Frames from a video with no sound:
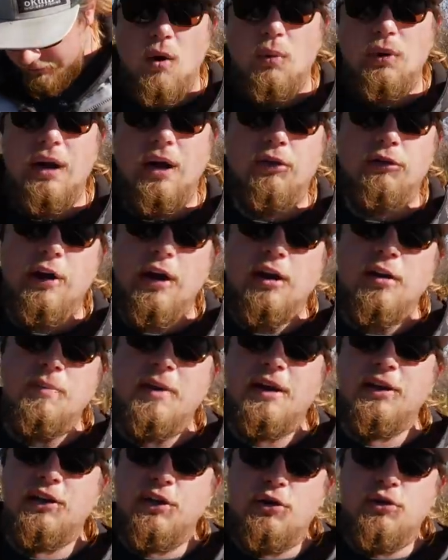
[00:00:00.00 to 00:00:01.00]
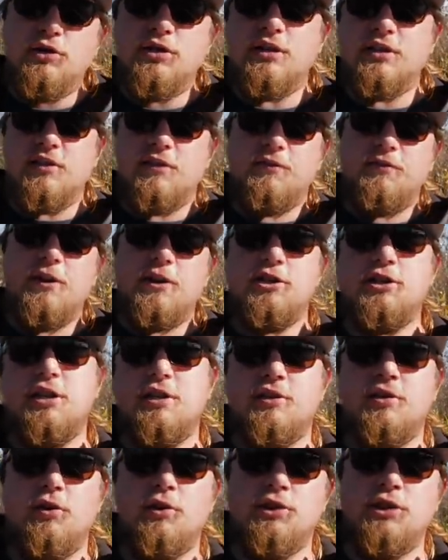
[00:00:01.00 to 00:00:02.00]
What I would recommend using to fish
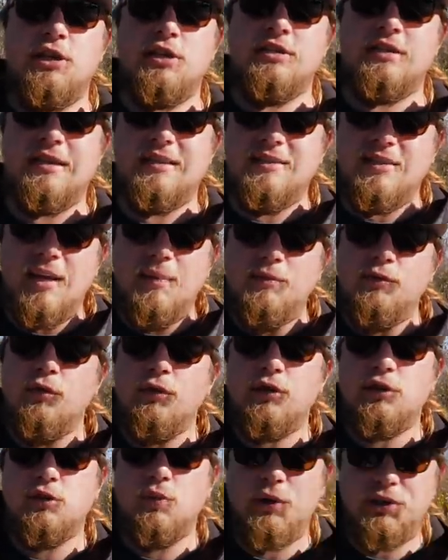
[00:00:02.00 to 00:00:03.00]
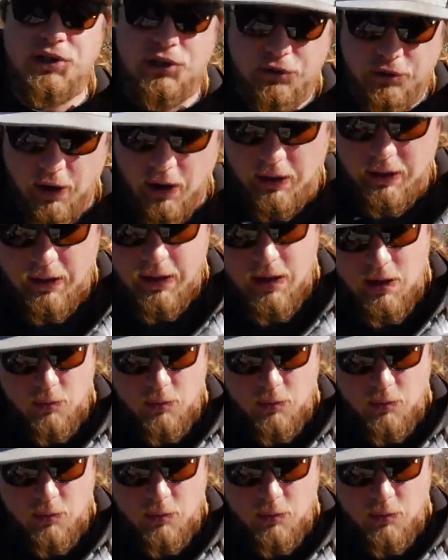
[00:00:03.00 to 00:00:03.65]
these hoochies is some sort of twitching rod.